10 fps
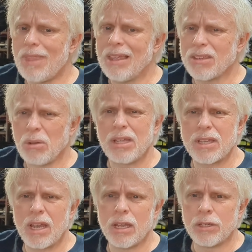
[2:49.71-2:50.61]
So let's
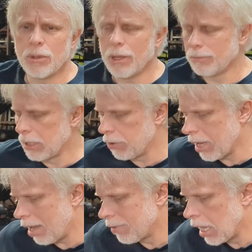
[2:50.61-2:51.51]
get into it,
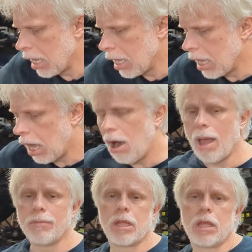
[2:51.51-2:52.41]
okay? All right.